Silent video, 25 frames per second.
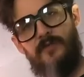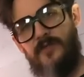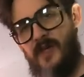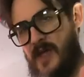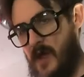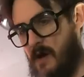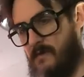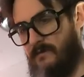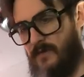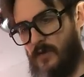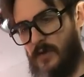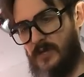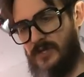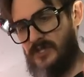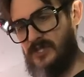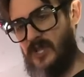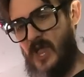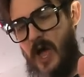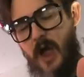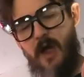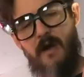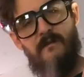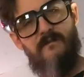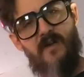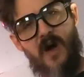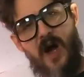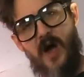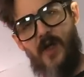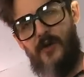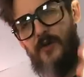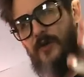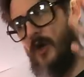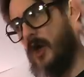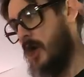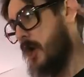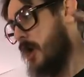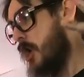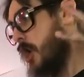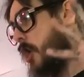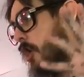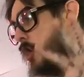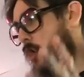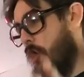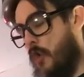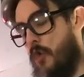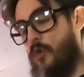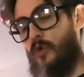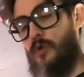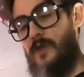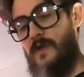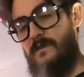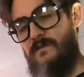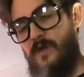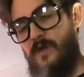They are for the sleight of hand only